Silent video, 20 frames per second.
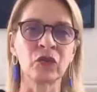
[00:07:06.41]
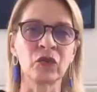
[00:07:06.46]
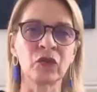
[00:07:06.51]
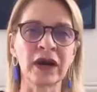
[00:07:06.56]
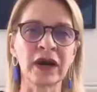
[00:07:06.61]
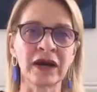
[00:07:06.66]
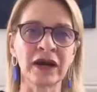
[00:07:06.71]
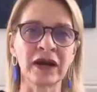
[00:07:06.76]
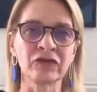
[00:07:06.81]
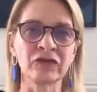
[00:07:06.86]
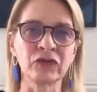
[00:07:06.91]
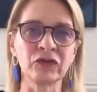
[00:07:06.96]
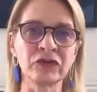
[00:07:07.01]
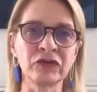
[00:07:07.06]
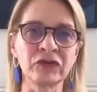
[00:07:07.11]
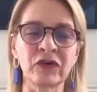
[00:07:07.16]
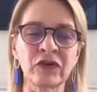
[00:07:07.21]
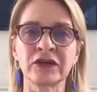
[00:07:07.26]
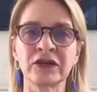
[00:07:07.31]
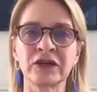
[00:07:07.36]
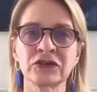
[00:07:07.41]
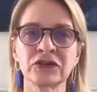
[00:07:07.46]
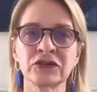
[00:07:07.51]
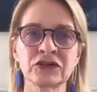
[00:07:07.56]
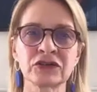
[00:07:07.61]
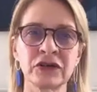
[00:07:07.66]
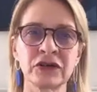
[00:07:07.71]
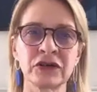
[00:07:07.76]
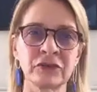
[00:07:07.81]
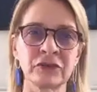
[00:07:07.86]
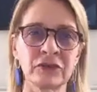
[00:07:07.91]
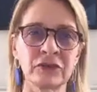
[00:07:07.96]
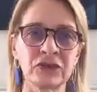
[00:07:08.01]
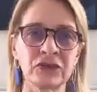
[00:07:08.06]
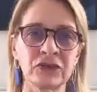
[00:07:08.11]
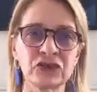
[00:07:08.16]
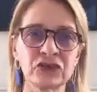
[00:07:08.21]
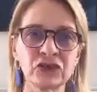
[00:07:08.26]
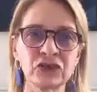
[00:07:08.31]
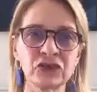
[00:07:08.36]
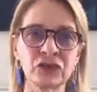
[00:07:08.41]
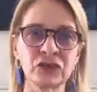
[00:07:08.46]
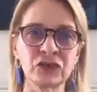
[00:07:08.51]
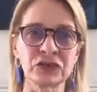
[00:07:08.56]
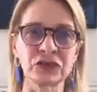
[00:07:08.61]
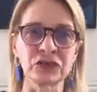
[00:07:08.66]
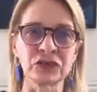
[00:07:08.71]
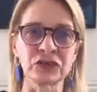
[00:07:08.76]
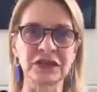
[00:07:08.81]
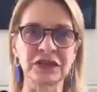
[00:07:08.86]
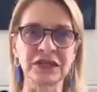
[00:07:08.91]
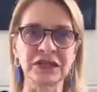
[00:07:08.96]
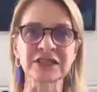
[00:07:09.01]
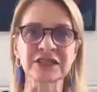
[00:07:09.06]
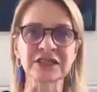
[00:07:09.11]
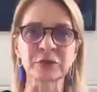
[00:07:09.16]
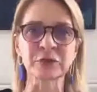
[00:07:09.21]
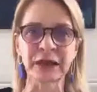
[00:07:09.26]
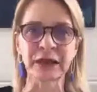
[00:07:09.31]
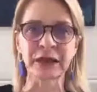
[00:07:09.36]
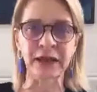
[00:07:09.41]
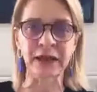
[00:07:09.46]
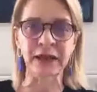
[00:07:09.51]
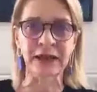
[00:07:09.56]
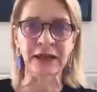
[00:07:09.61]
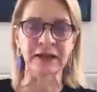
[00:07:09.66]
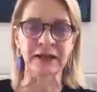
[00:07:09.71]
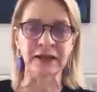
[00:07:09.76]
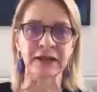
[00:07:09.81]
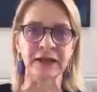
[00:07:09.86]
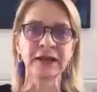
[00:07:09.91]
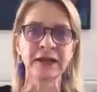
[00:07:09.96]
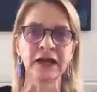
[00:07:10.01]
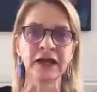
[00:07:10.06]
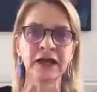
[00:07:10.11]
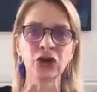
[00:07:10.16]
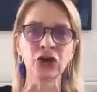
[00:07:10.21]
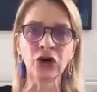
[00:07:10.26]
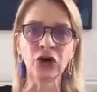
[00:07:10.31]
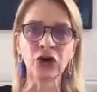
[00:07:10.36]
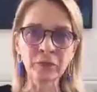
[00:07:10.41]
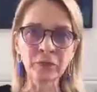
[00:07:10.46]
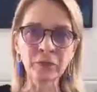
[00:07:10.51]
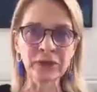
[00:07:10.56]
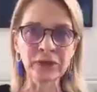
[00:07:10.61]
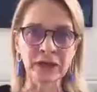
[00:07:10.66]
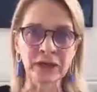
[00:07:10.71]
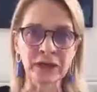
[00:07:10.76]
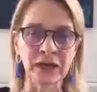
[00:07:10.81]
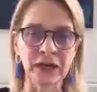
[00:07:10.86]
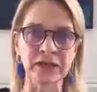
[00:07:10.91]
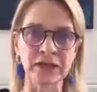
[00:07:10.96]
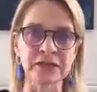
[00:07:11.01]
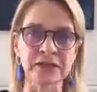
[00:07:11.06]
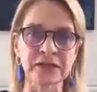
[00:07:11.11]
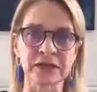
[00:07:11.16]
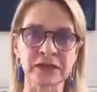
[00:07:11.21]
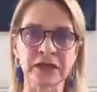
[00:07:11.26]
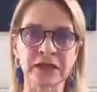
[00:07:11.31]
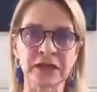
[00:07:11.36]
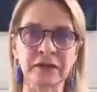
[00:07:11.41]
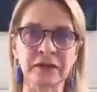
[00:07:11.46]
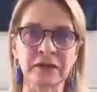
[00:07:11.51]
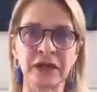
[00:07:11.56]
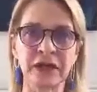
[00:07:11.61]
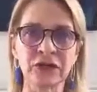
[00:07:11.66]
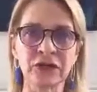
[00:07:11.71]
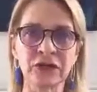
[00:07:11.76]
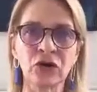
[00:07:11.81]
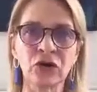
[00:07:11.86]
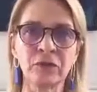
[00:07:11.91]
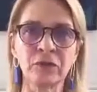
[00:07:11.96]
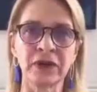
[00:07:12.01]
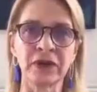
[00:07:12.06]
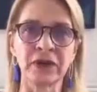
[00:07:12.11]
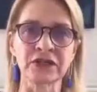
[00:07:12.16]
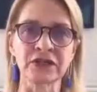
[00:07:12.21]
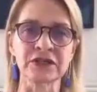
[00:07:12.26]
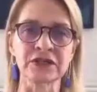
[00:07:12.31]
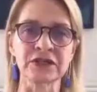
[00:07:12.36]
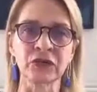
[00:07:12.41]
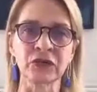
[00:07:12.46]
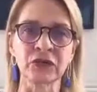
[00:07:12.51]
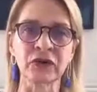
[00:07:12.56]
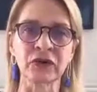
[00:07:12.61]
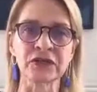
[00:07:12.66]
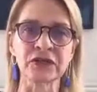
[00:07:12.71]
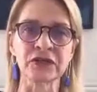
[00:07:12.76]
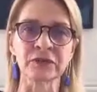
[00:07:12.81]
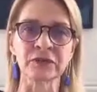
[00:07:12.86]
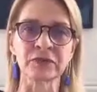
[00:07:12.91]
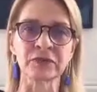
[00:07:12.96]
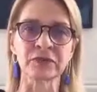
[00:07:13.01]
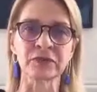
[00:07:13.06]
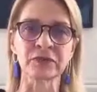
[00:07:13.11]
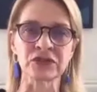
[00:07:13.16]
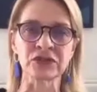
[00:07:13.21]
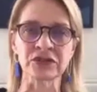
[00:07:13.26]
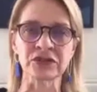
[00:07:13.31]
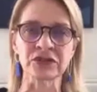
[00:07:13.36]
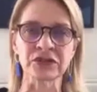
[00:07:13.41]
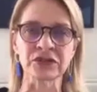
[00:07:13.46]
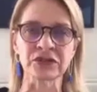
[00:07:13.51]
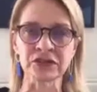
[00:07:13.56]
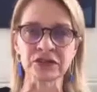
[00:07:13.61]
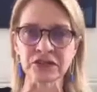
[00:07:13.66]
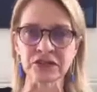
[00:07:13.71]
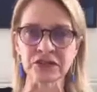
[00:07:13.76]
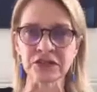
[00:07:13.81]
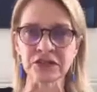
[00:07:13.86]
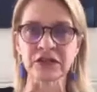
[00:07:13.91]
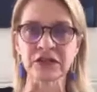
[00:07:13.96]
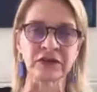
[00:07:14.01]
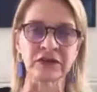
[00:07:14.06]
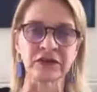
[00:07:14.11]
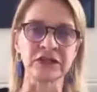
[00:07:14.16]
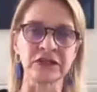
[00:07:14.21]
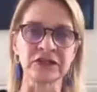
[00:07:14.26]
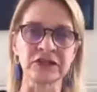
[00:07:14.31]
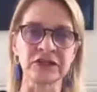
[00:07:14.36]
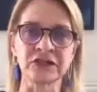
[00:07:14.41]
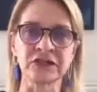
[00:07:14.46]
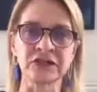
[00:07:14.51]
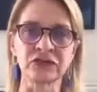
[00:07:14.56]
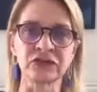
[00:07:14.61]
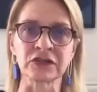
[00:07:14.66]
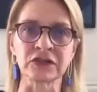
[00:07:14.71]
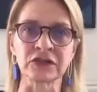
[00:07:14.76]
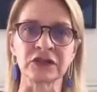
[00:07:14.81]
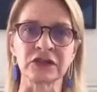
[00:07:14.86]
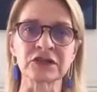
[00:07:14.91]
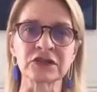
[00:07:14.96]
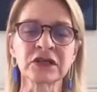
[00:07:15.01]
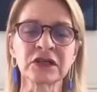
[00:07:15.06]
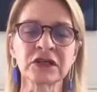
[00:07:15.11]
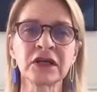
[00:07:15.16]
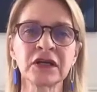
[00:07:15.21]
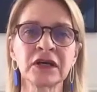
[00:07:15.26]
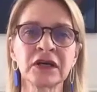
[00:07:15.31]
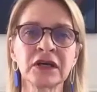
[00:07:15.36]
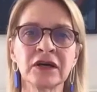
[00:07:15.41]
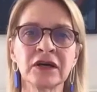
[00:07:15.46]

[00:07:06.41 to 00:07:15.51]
Where have we failed to explain a complicated and complex democratic process that doesn't deliver easy results